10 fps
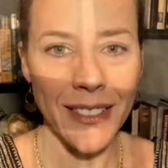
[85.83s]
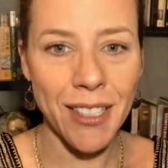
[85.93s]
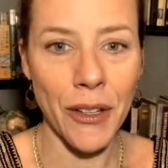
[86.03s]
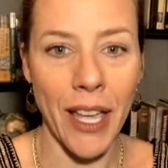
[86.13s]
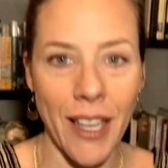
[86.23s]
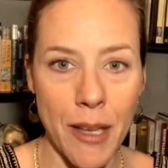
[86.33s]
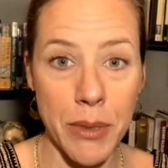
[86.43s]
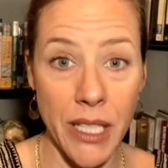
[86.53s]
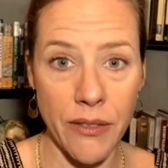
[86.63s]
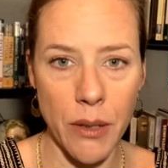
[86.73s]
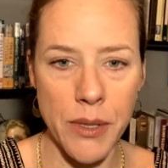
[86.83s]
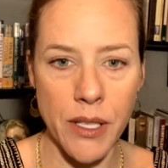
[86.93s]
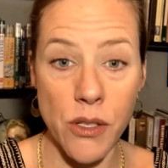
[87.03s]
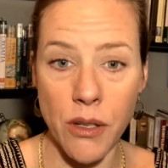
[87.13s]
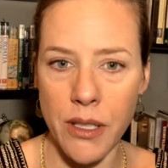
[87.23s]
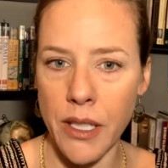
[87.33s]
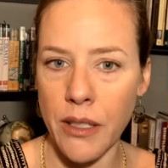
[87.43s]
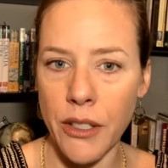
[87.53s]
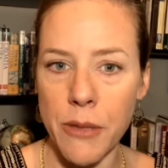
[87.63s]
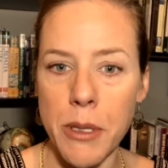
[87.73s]
Okay, I believe I was constructing an
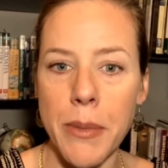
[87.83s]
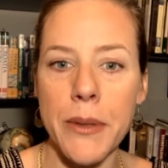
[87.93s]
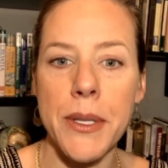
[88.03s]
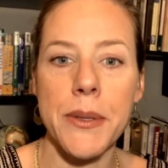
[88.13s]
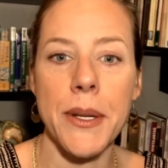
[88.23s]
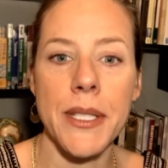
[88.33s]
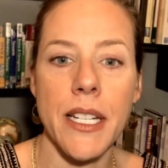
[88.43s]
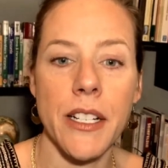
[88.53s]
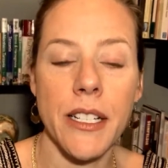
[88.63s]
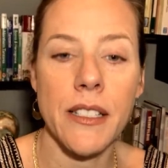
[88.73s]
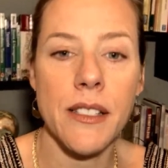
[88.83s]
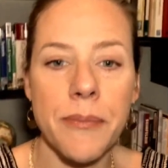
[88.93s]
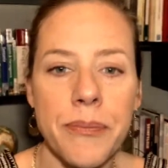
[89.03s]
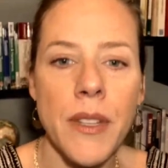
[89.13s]
argument about totalitarianism.